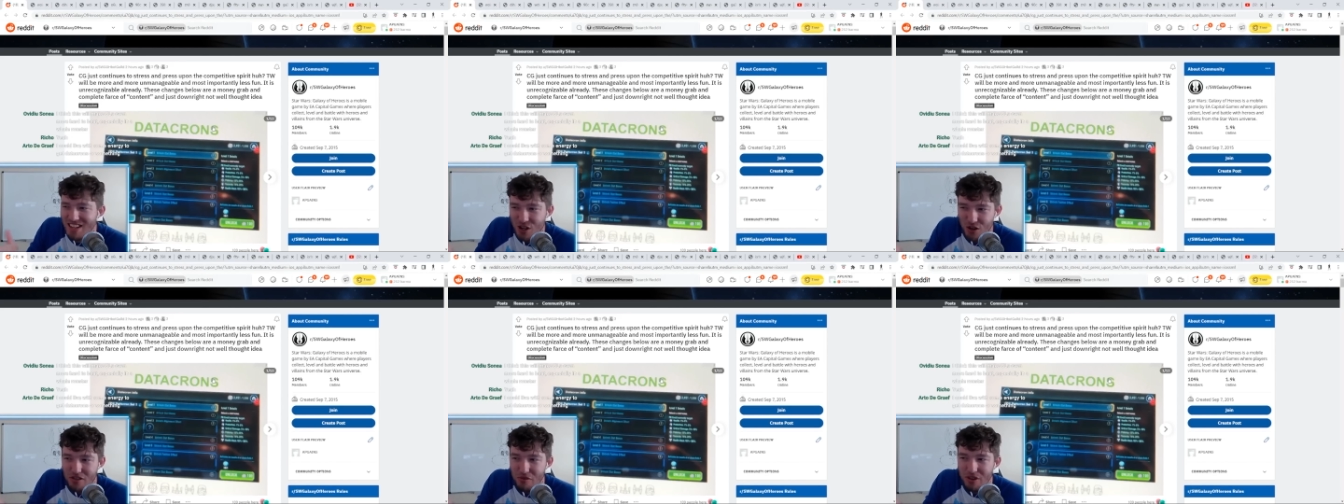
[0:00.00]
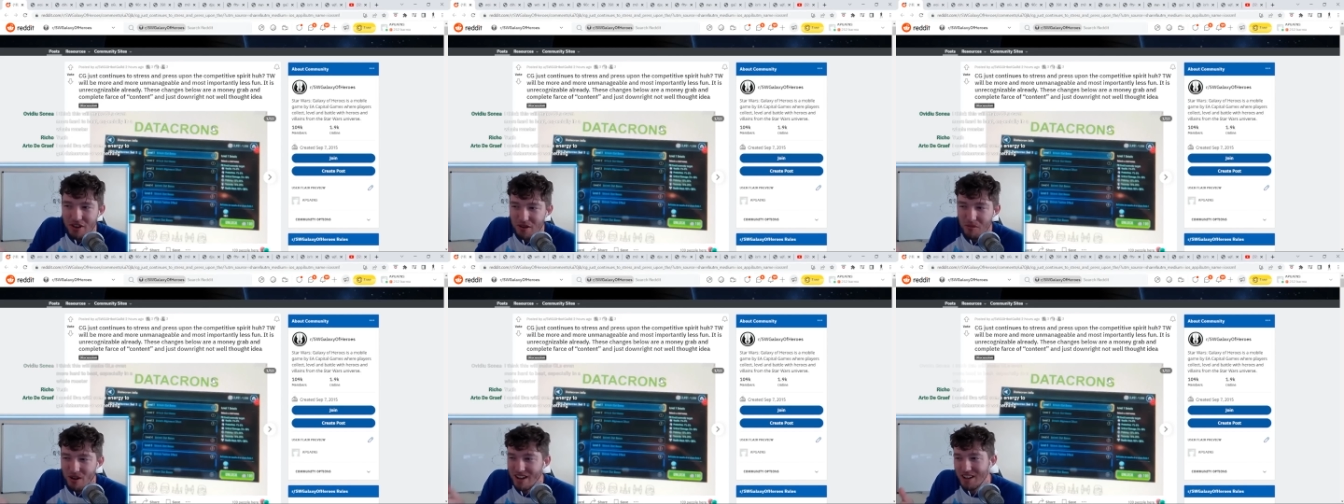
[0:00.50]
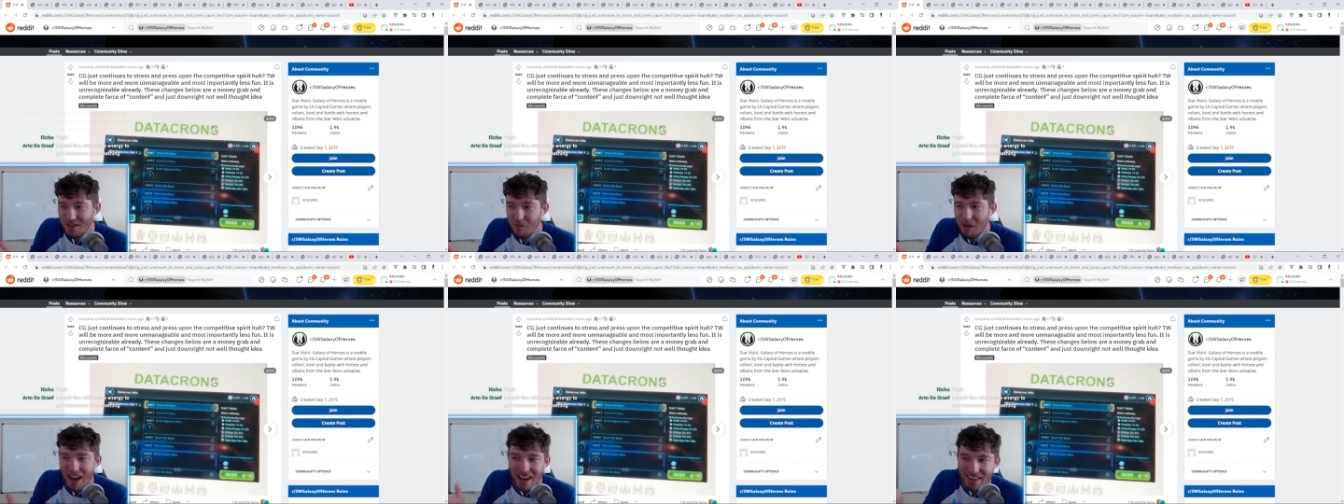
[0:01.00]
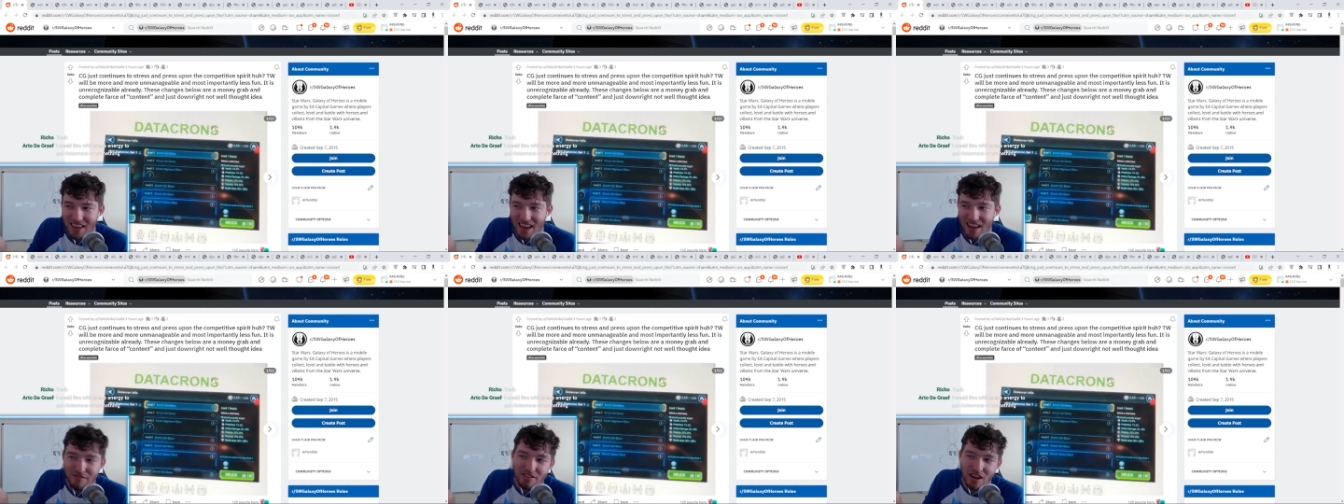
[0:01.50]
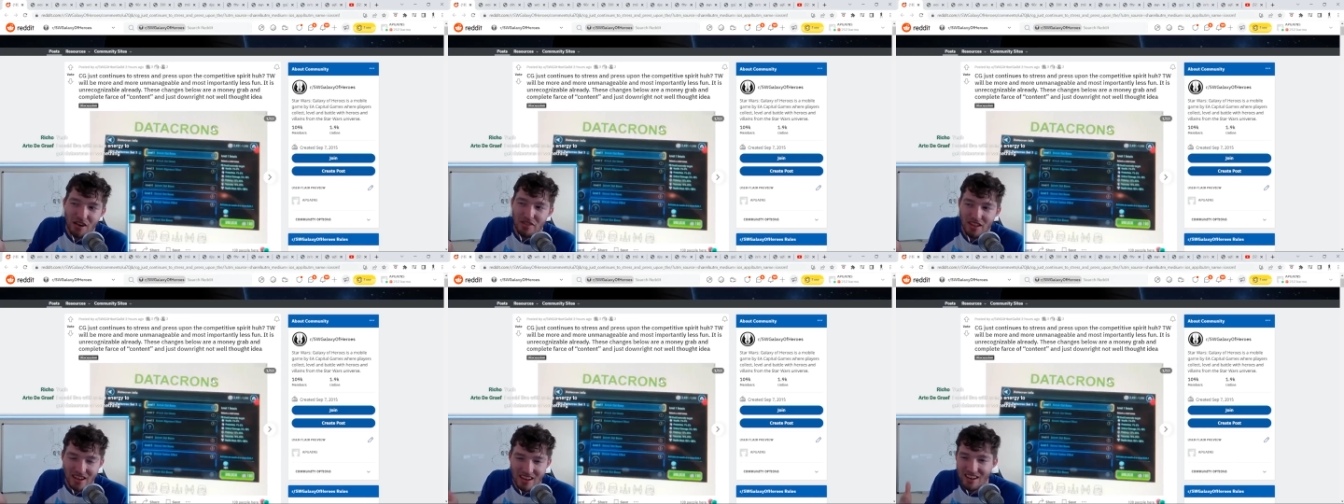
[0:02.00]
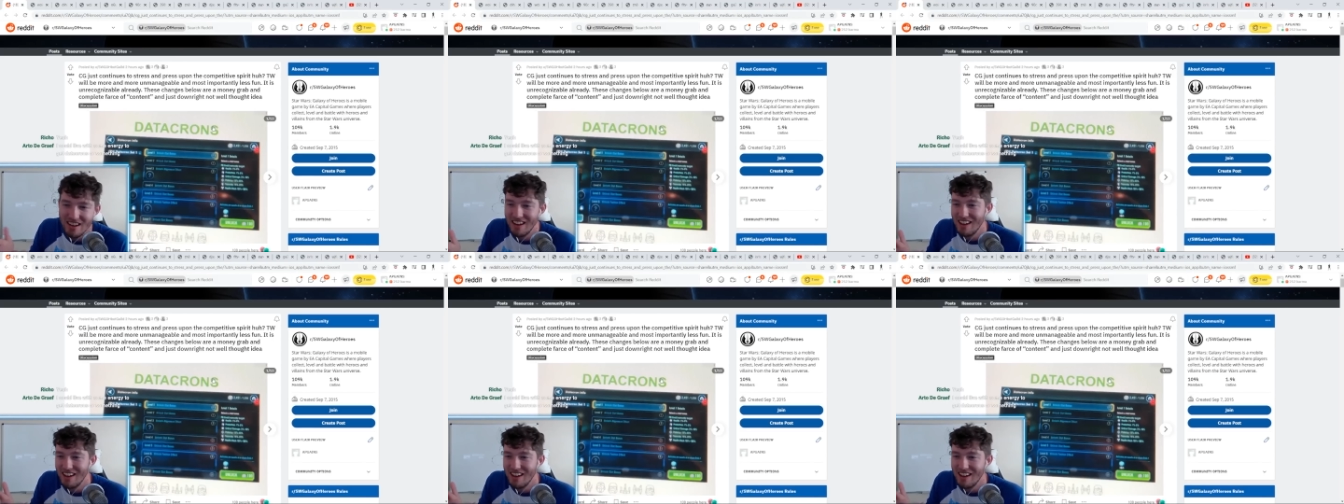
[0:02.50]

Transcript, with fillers: took a three year break and they're back and they have nothing